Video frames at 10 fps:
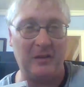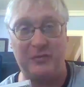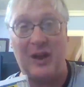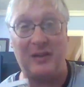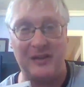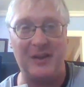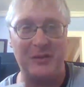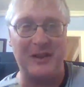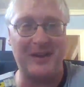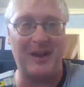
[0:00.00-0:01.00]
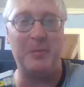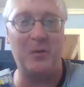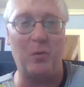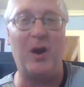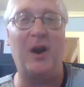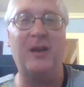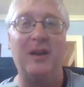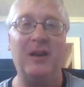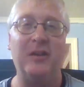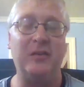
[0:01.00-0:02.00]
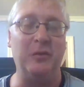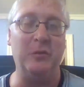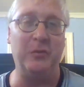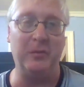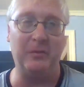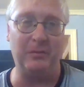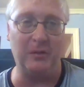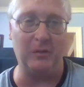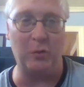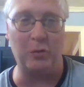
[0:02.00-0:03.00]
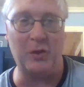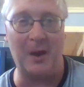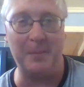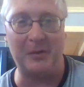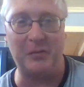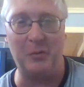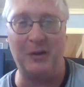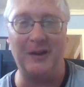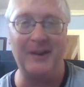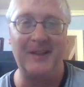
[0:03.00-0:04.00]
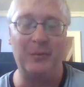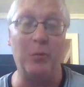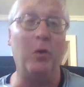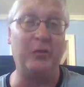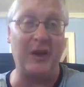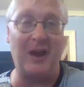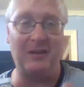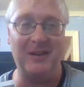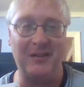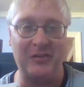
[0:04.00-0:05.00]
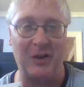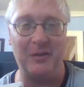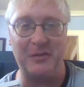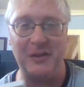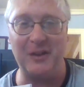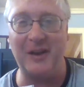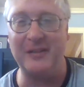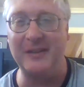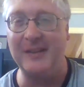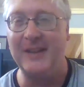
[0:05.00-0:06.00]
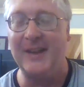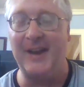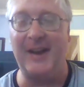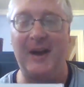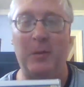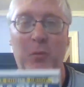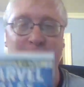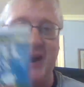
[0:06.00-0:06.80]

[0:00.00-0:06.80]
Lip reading: luckily, only a 10-minute walk to the local comic store, Rogues Gallery, shout out to you guys, which